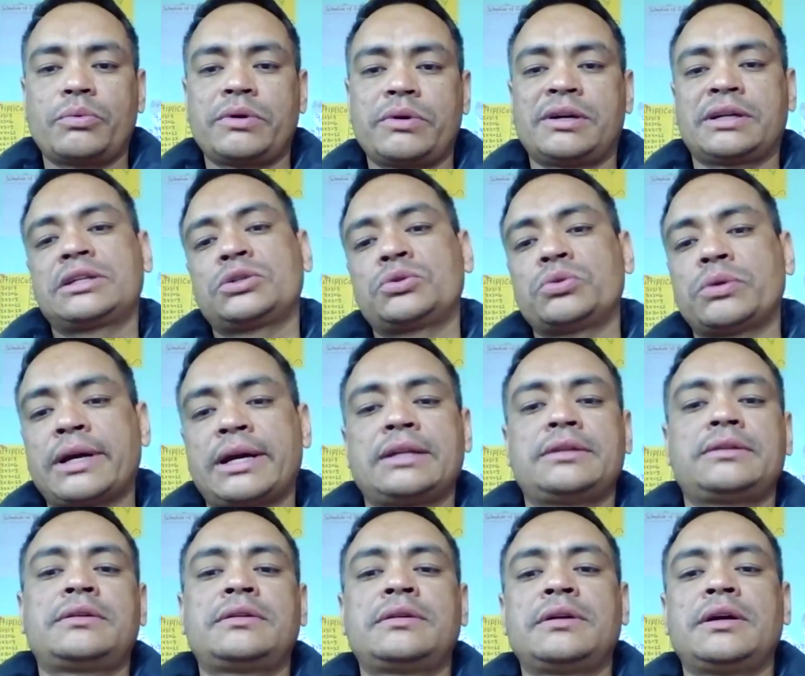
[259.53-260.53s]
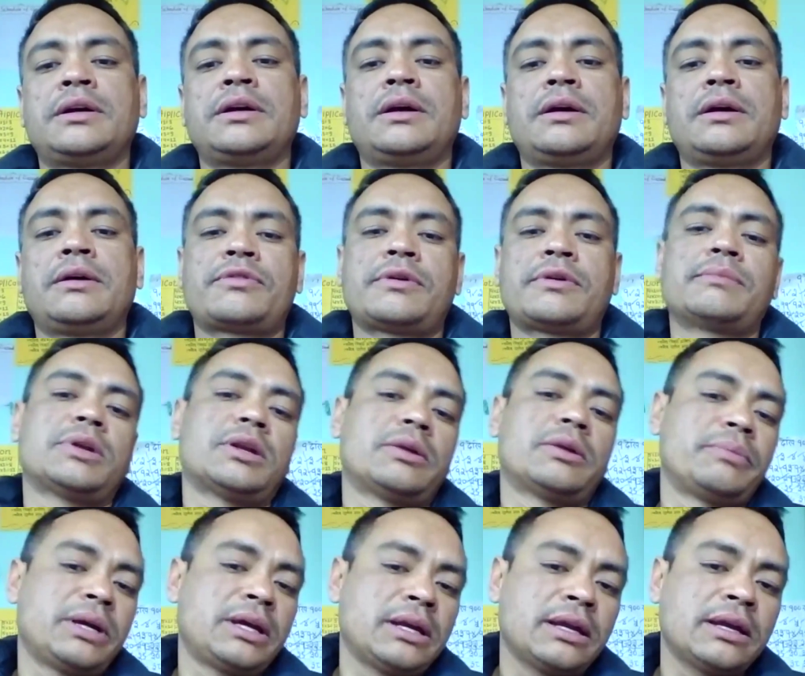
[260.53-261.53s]
working together from the
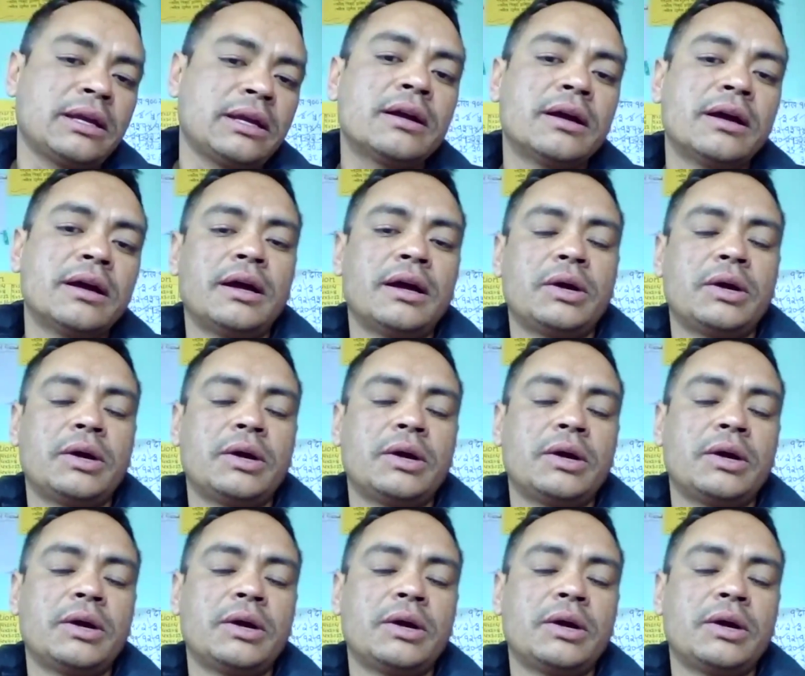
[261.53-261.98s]
beginning.